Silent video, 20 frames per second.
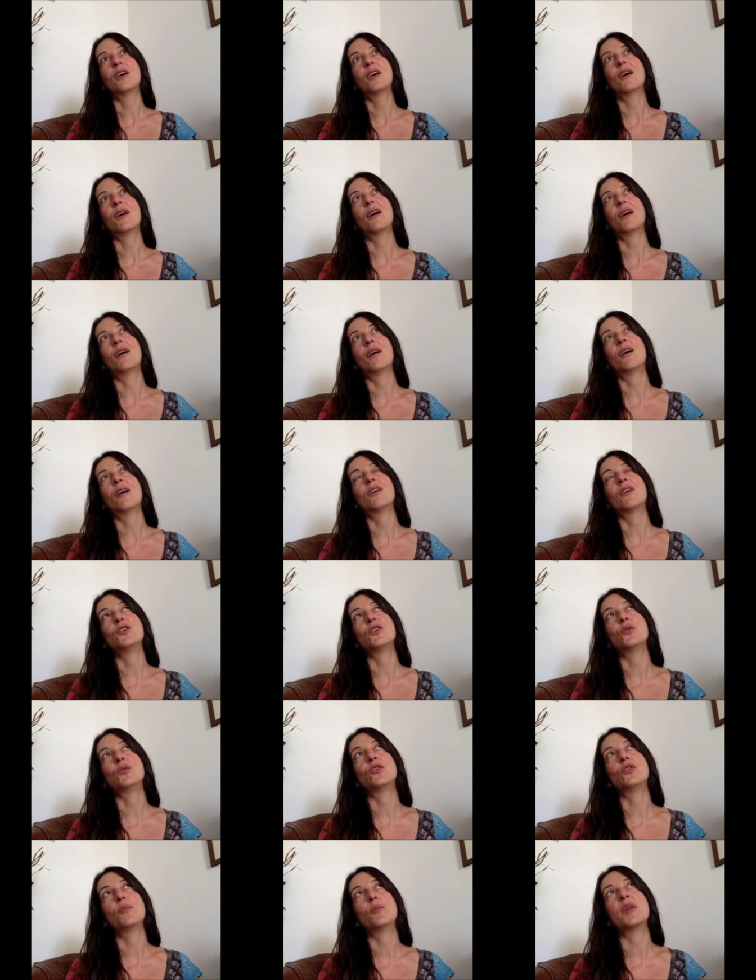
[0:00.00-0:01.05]

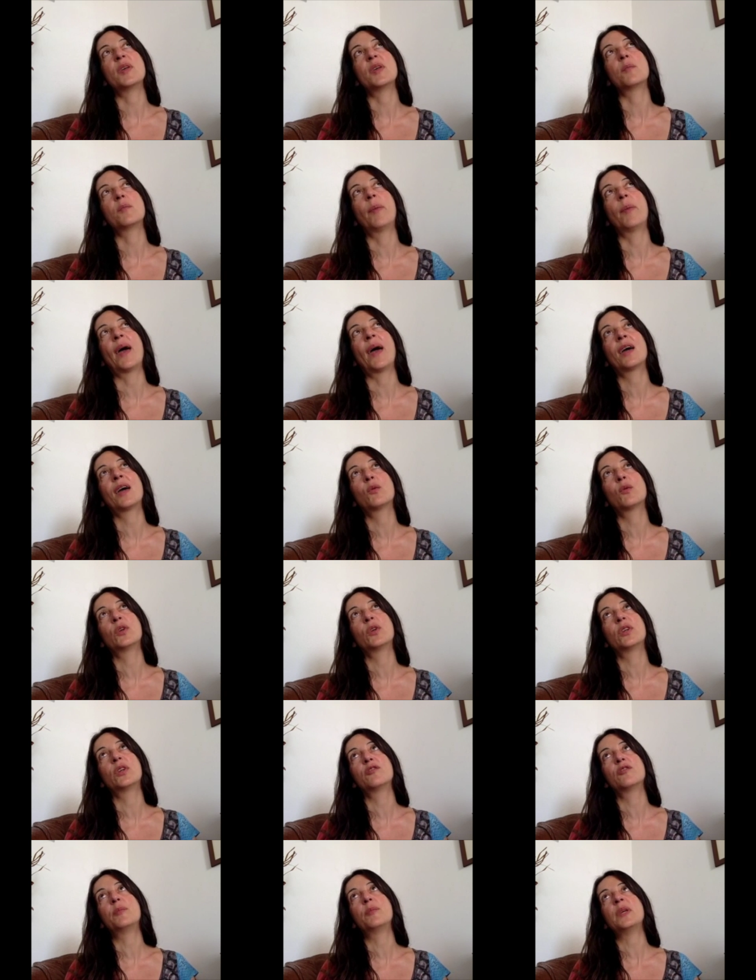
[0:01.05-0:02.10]
the Big Bang would
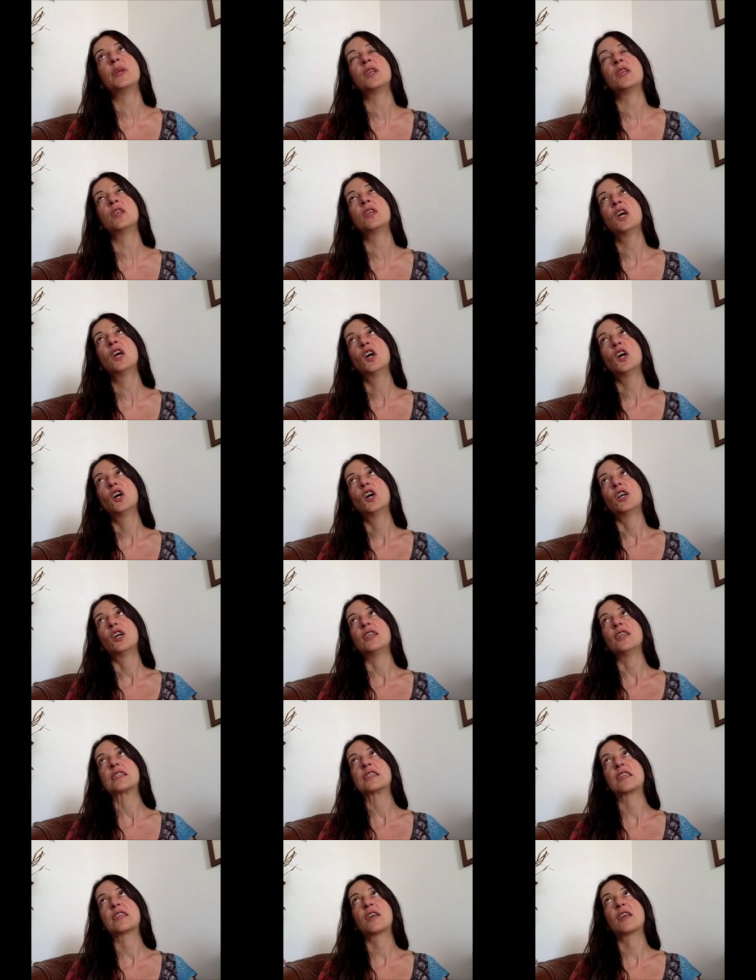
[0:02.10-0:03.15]
have been,
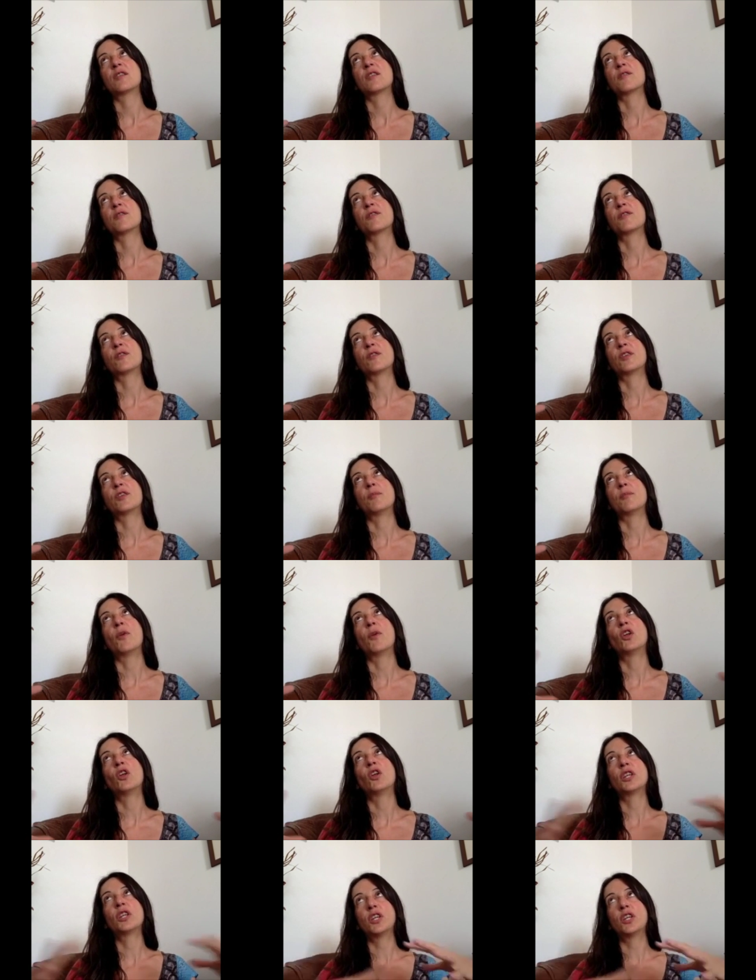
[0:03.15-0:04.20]
instead of the
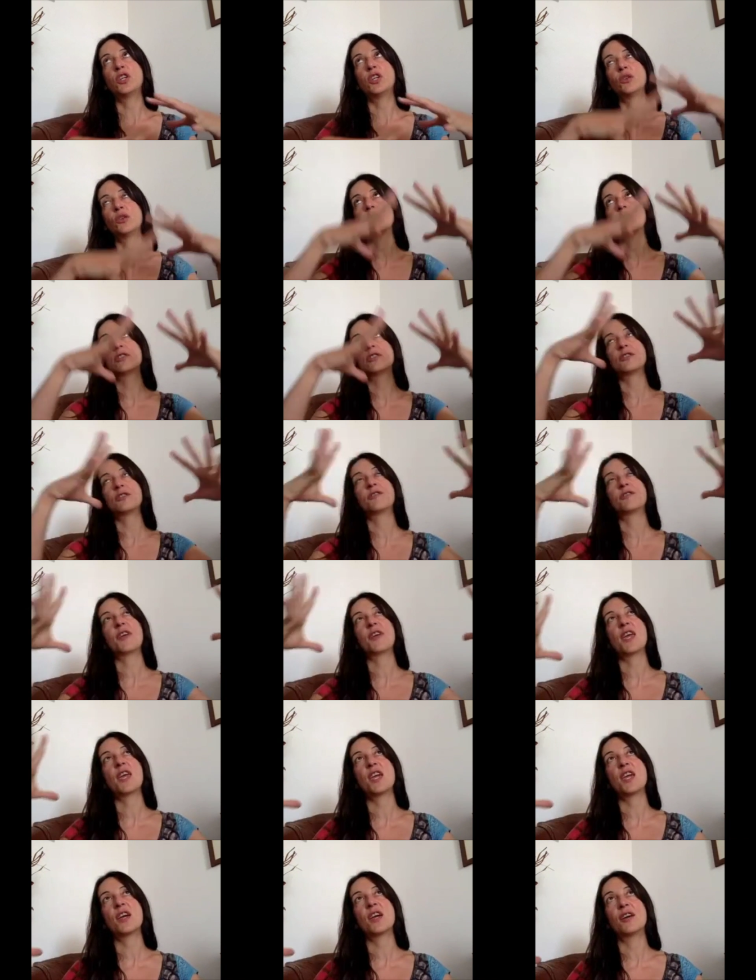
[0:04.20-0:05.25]
molecules of
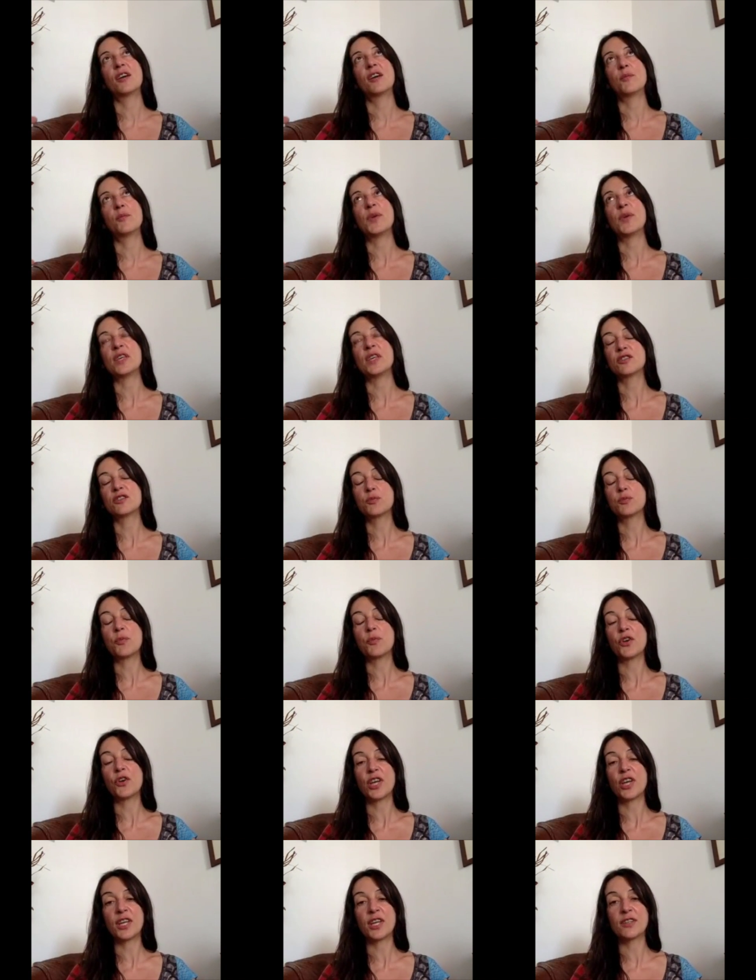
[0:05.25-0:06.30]
air being
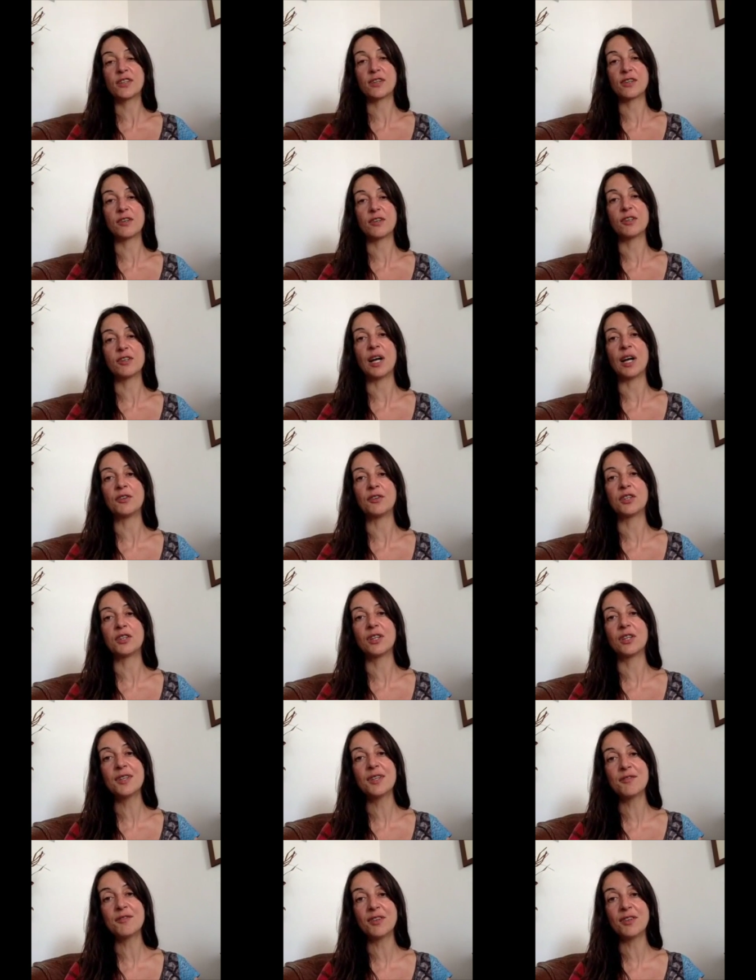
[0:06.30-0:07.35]
spread around the
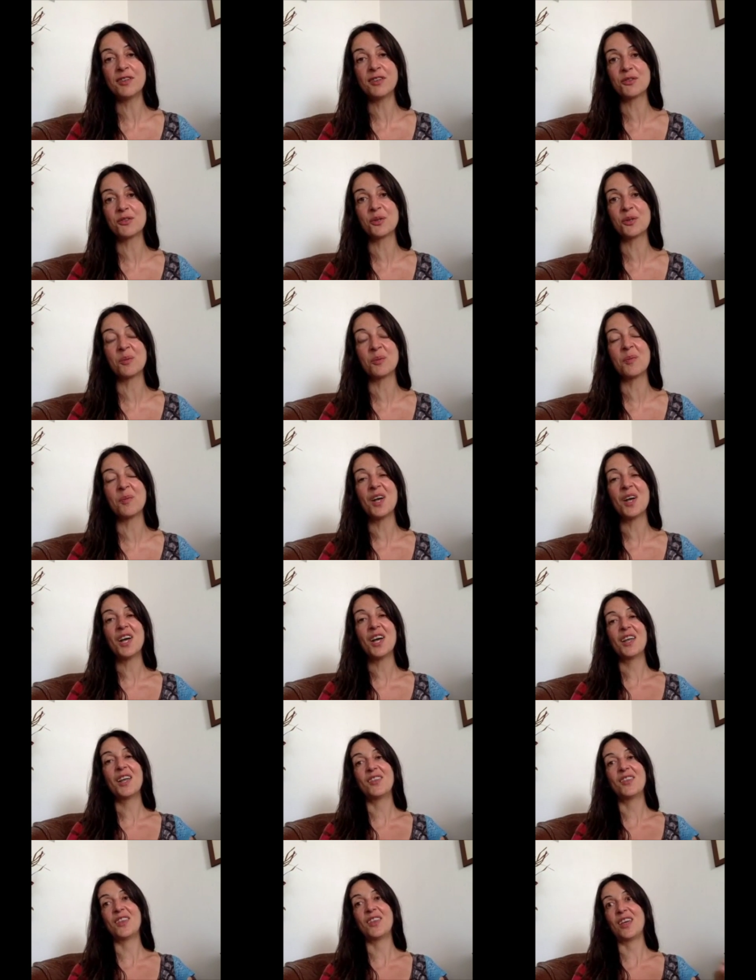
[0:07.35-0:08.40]
living room,
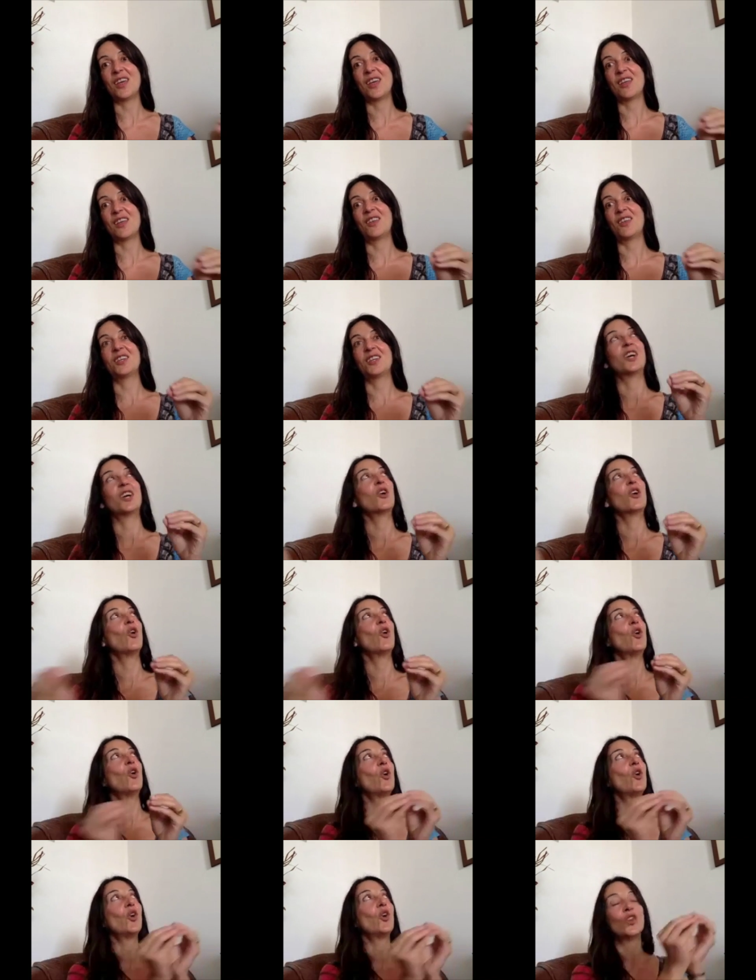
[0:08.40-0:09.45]
they are
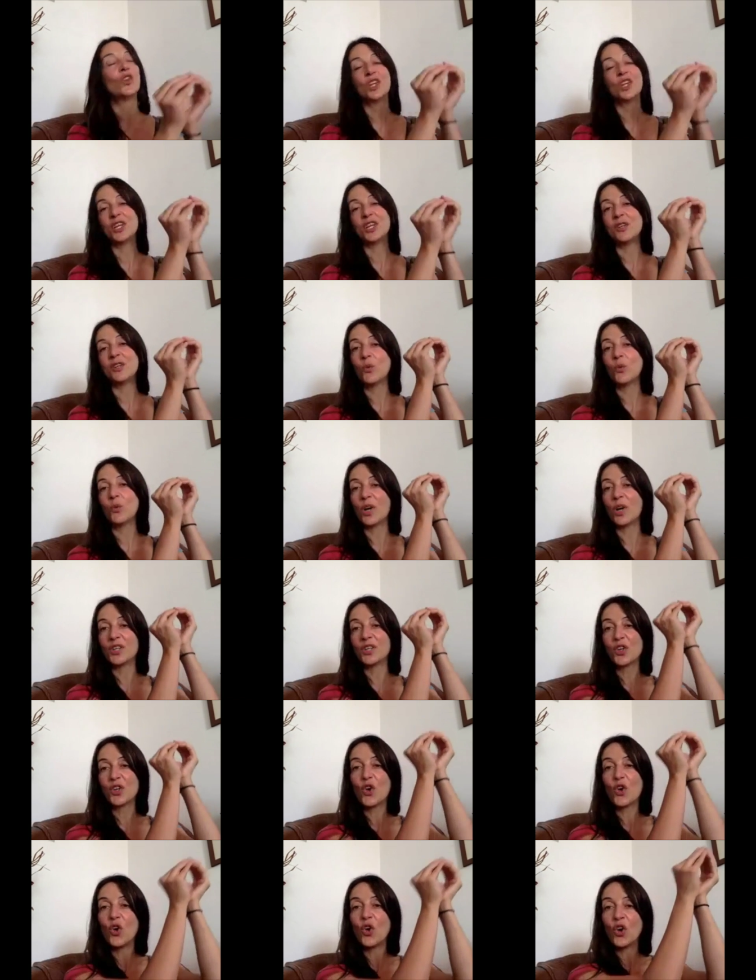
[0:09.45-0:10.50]
all in
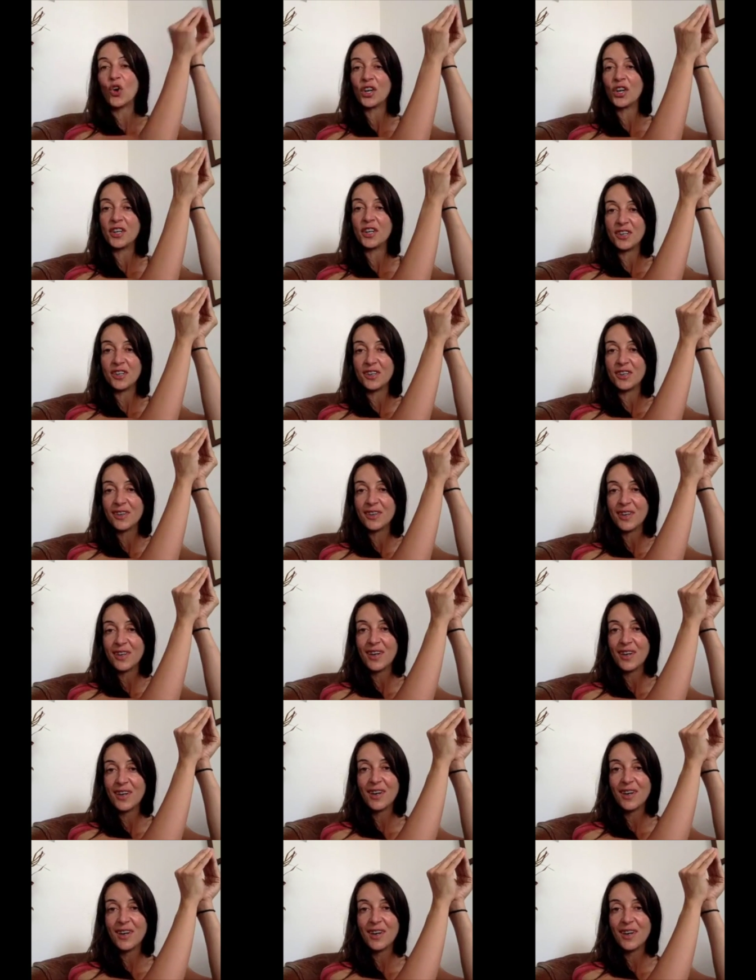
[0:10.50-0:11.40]
one corner